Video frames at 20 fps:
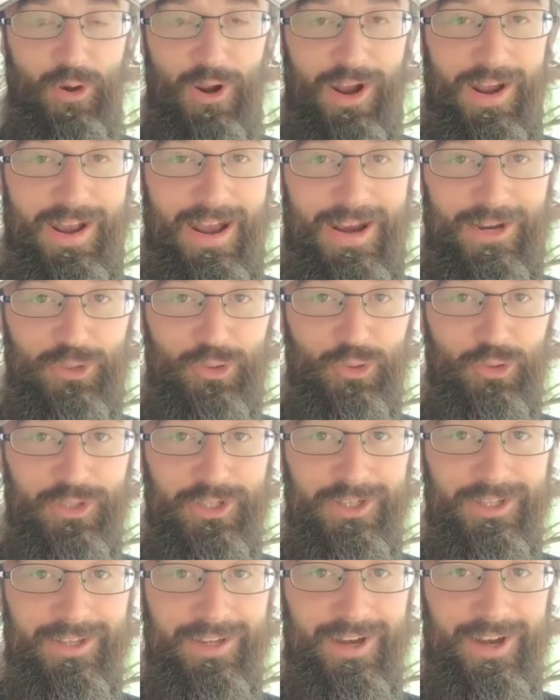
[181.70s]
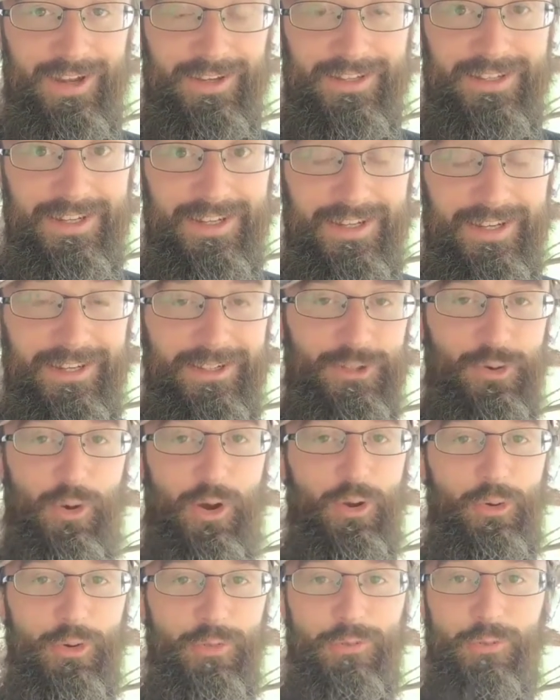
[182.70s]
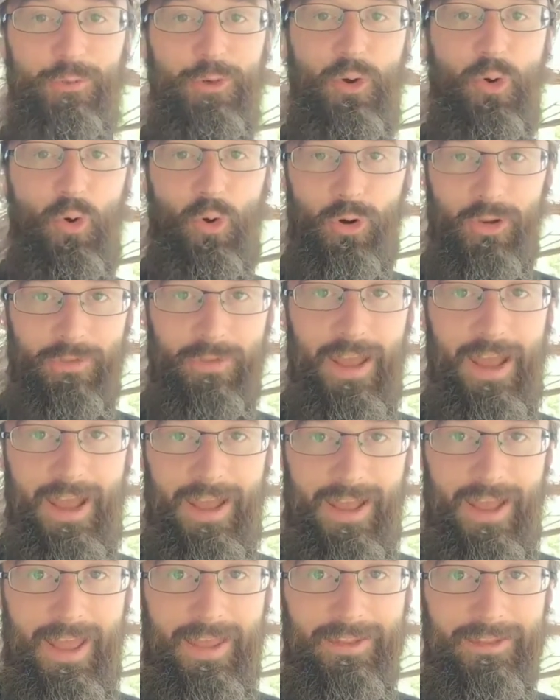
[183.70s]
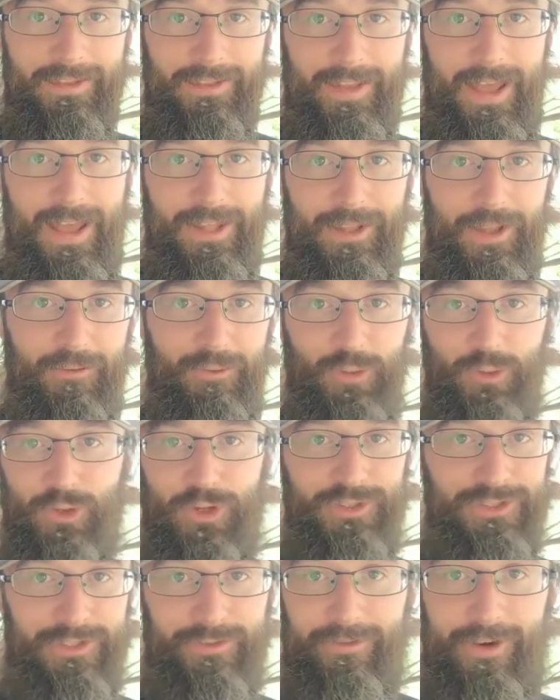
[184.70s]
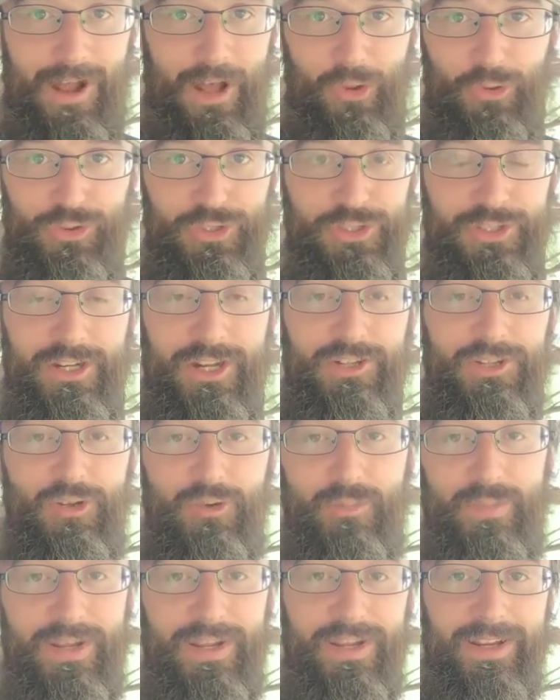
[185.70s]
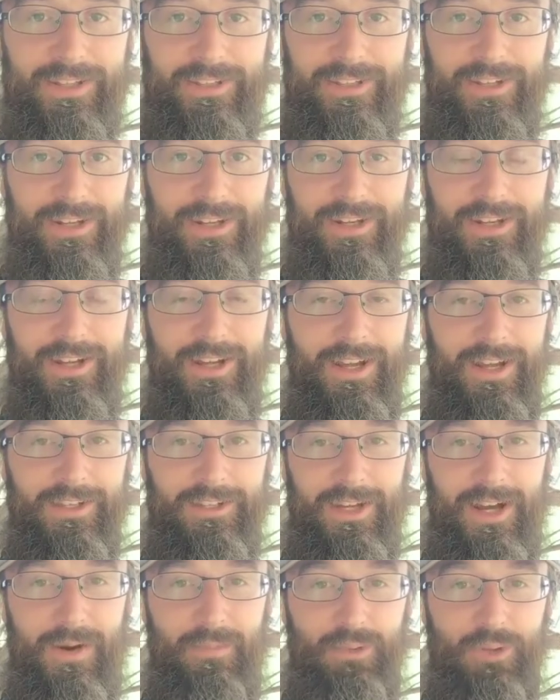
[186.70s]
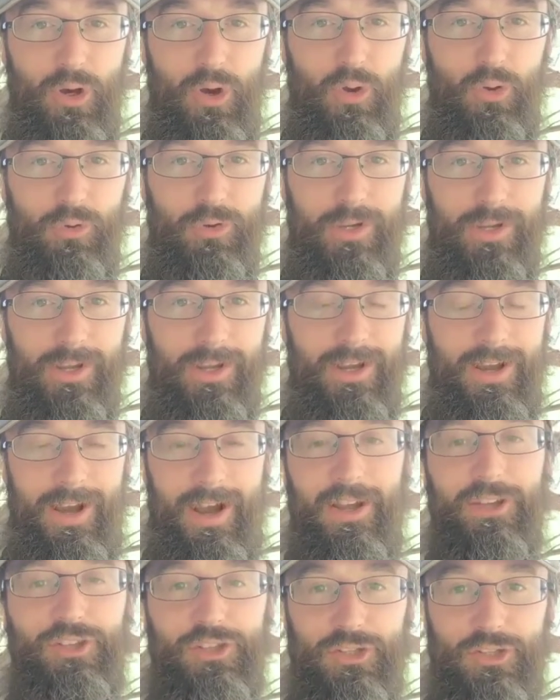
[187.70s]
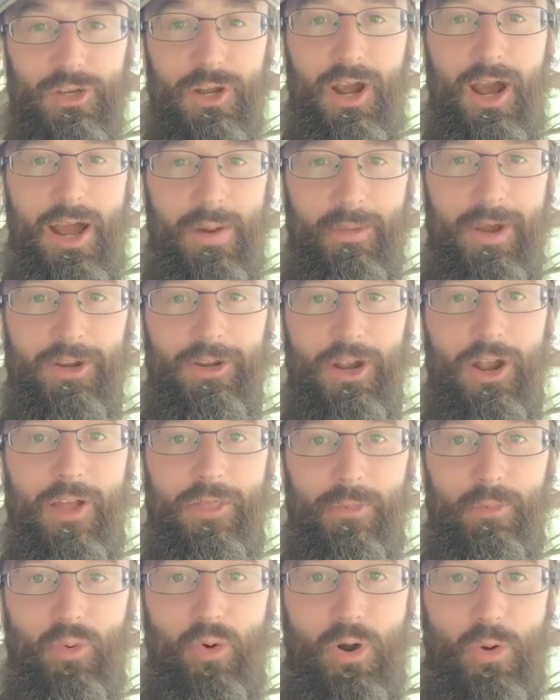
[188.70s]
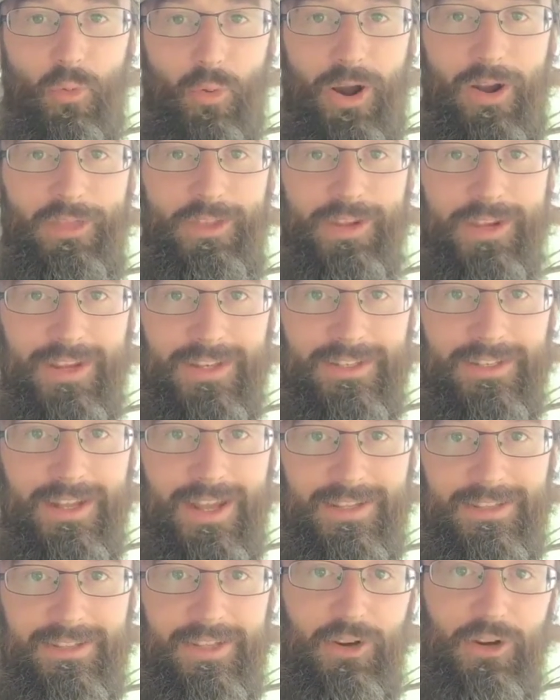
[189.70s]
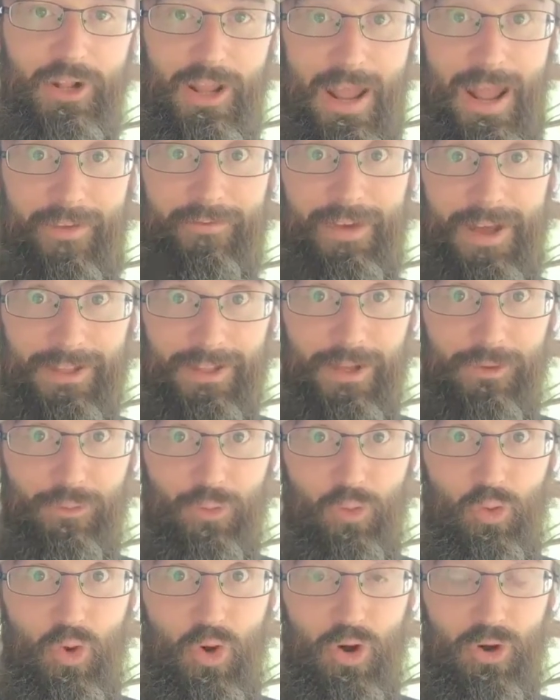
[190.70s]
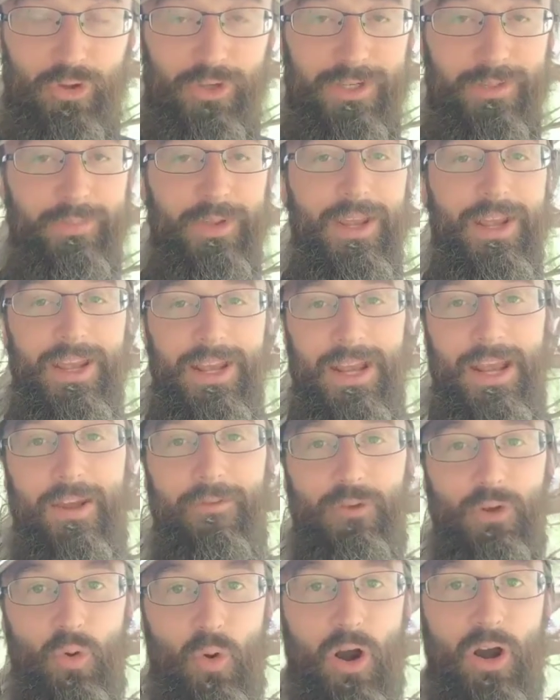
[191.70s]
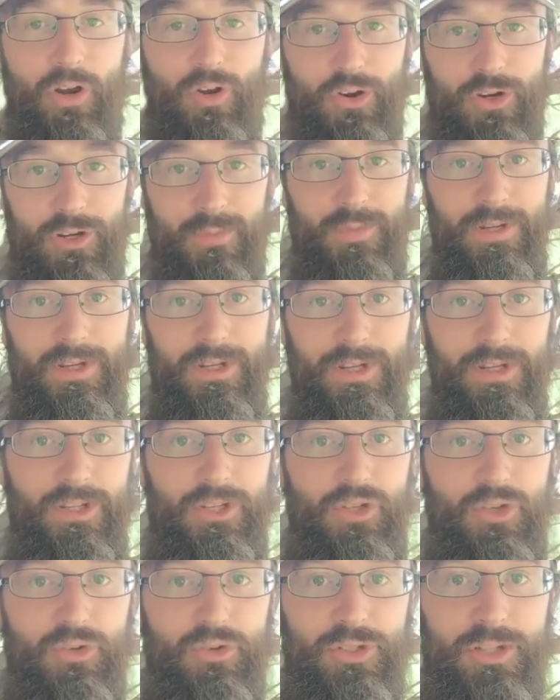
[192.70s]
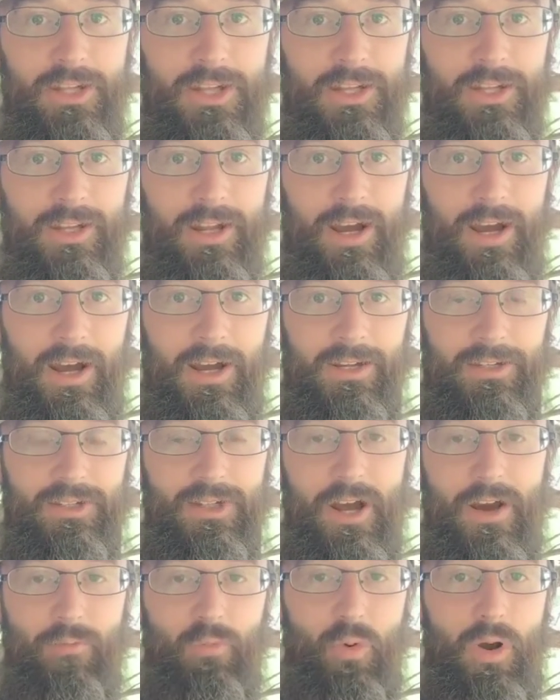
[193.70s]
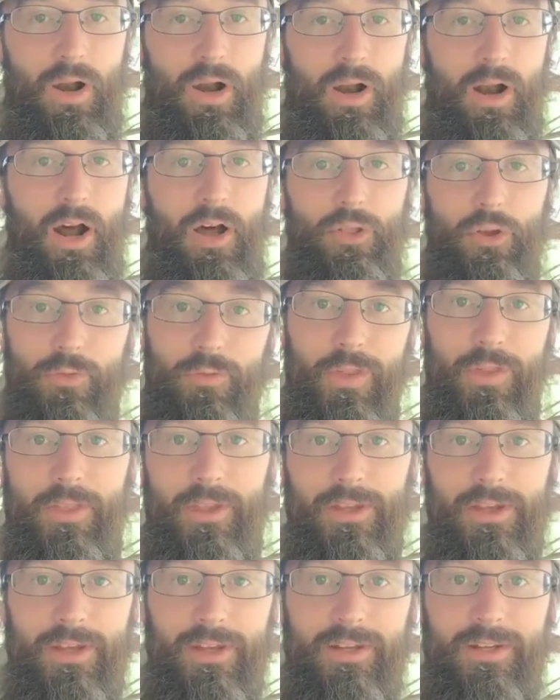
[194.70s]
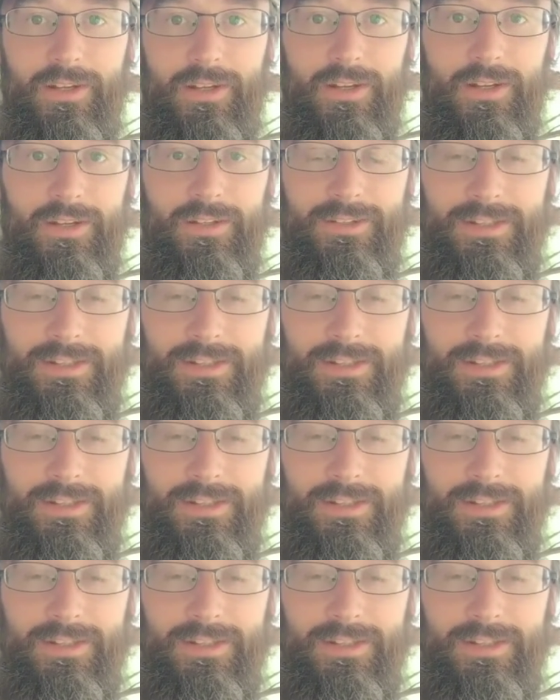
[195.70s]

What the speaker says: what I actually need. So I don't even record at that level because the files just get too big to upload. I'm at the point where I think it's necessary to have that level of quality. If you are going to be using software other than the